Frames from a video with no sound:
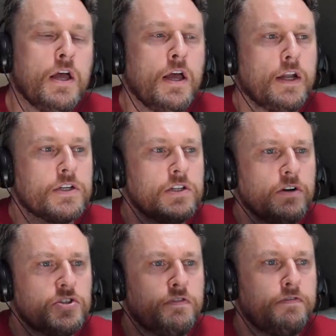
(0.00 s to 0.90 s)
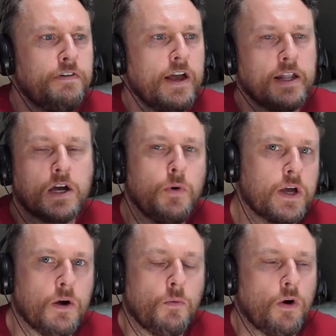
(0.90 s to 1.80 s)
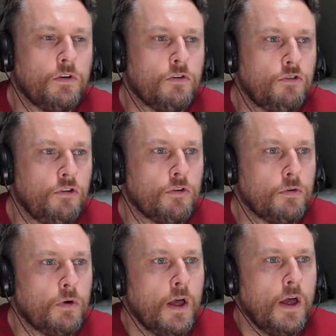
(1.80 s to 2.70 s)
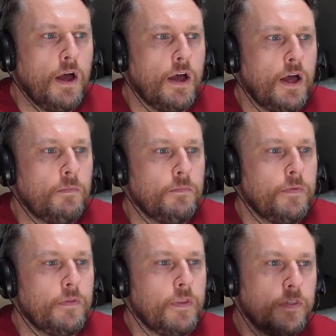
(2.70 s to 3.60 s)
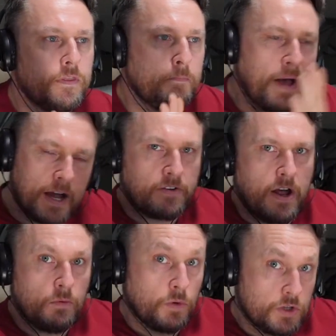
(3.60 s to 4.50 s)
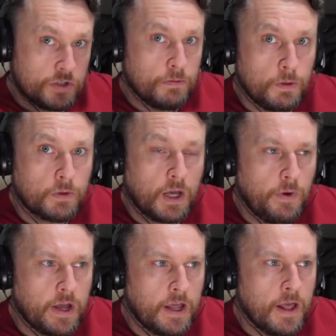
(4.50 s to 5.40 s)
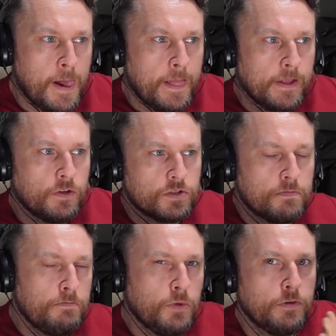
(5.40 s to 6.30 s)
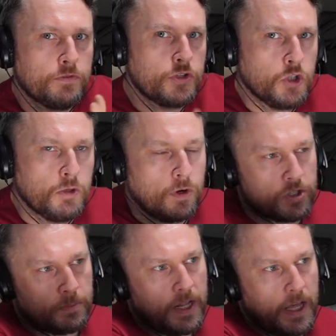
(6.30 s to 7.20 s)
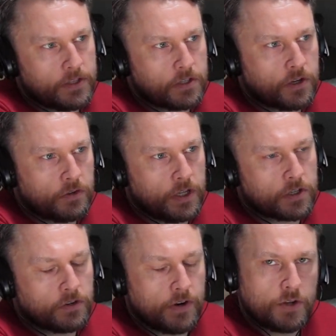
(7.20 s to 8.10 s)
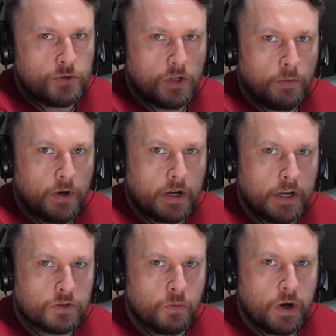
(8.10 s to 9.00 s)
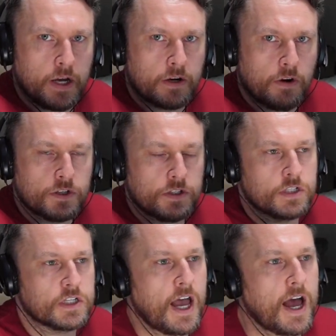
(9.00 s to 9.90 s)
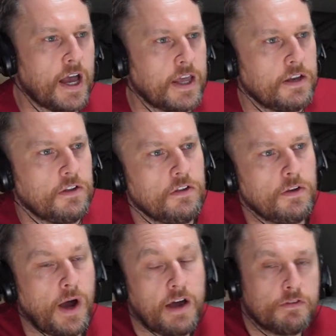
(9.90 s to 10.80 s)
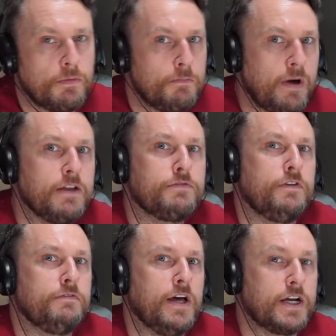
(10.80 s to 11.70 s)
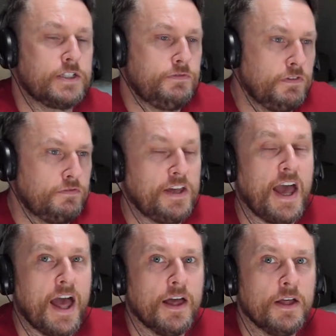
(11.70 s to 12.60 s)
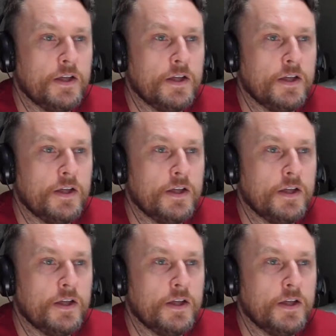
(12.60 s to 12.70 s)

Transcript: And as long as you're fairly quick at what you do, the background, which is the Milky Way, doesn't move too much. I mean, it's gradually working its way across the sky, and you have to be mindful of that, because if you forget,